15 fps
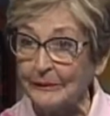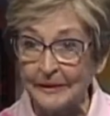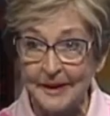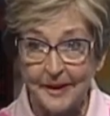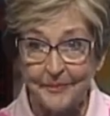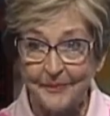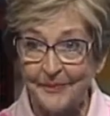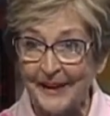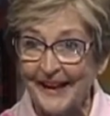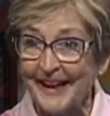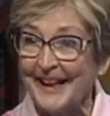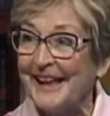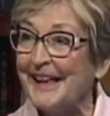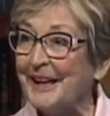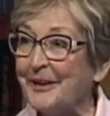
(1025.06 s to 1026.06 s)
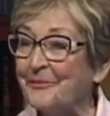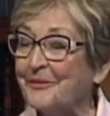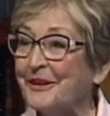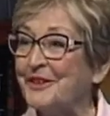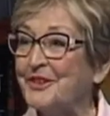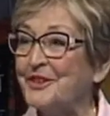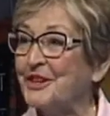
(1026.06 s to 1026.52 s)
up it
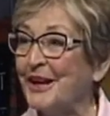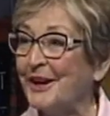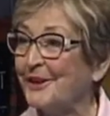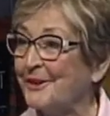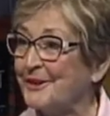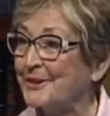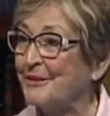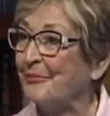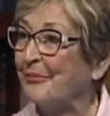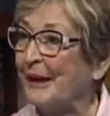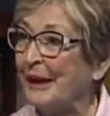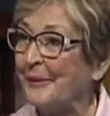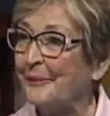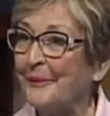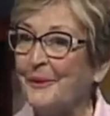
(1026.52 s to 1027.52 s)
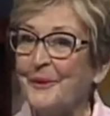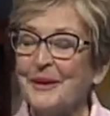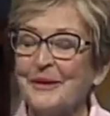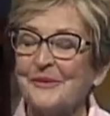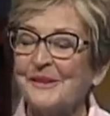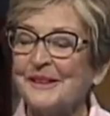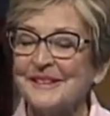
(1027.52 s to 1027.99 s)
with chairs and people. It
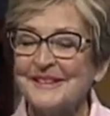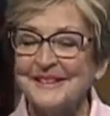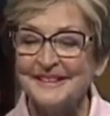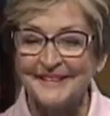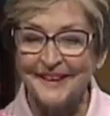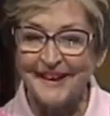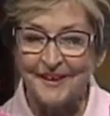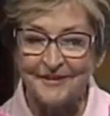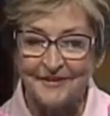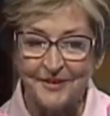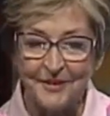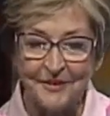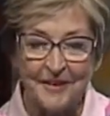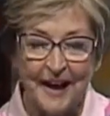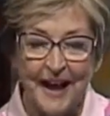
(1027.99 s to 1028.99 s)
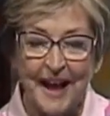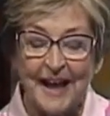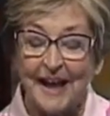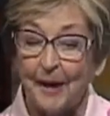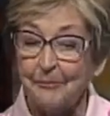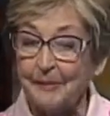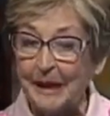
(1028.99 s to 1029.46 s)
was delightful.
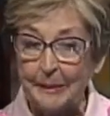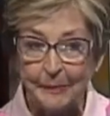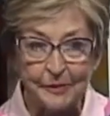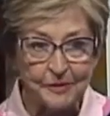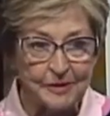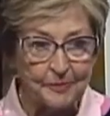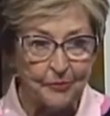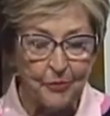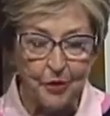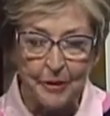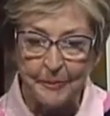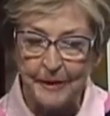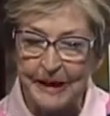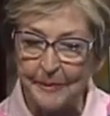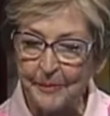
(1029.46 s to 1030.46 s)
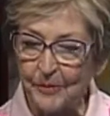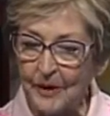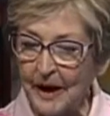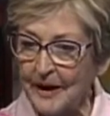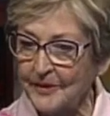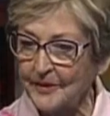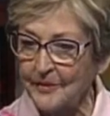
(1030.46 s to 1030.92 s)
More people
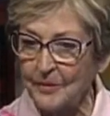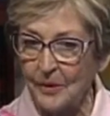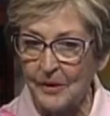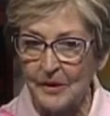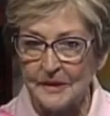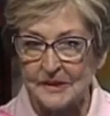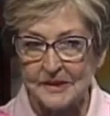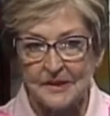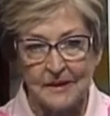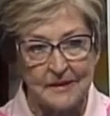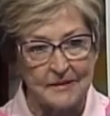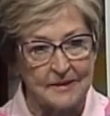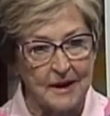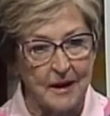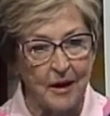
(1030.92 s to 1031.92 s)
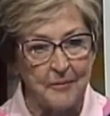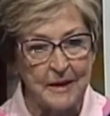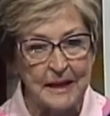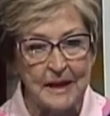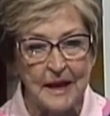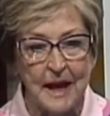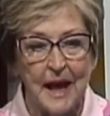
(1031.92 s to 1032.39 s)
got the word, started
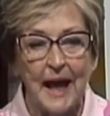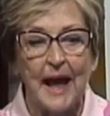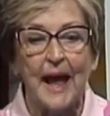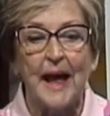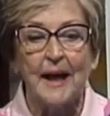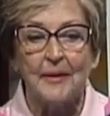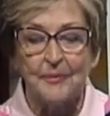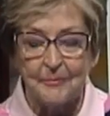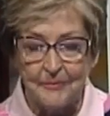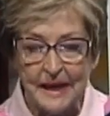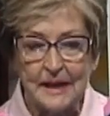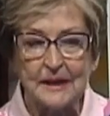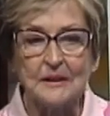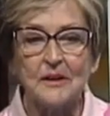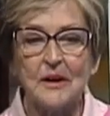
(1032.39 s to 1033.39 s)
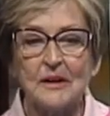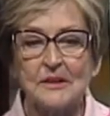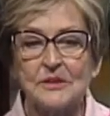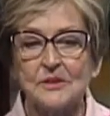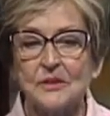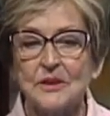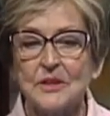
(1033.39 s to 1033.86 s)
coming. Make a long
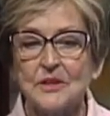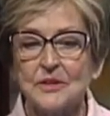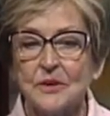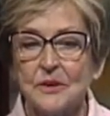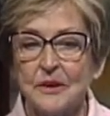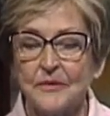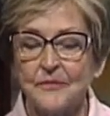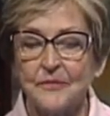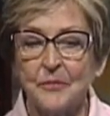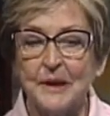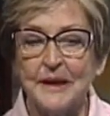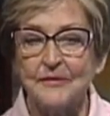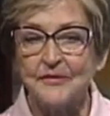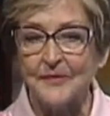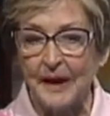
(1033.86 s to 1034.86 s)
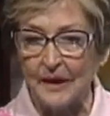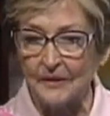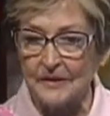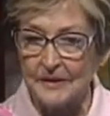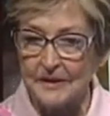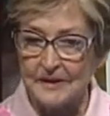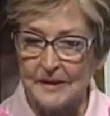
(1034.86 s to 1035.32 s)
story short, we
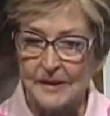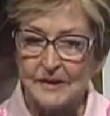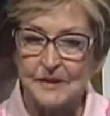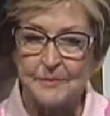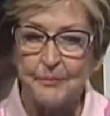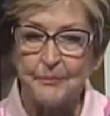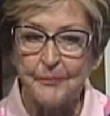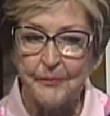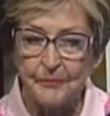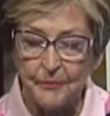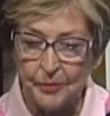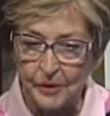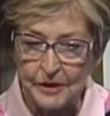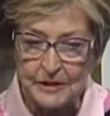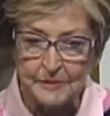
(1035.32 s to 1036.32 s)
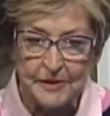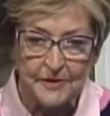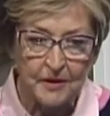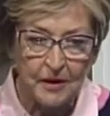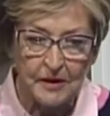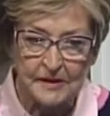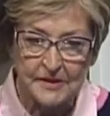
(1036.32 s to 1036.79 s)
founded this Portsmouth
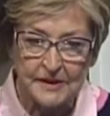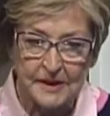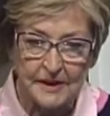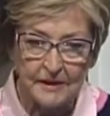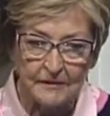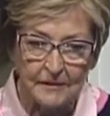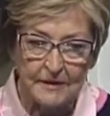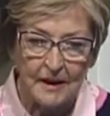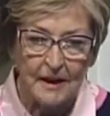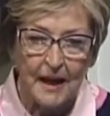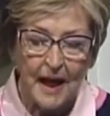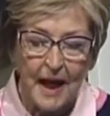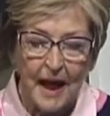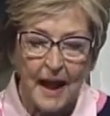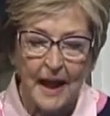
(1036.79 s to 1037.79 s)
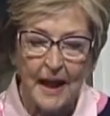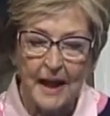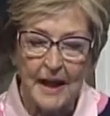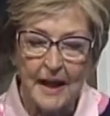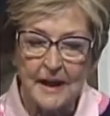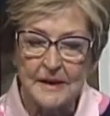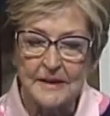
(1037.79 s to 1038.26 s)
Arts Guild,
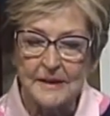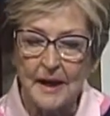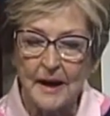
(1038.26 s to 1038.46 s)
and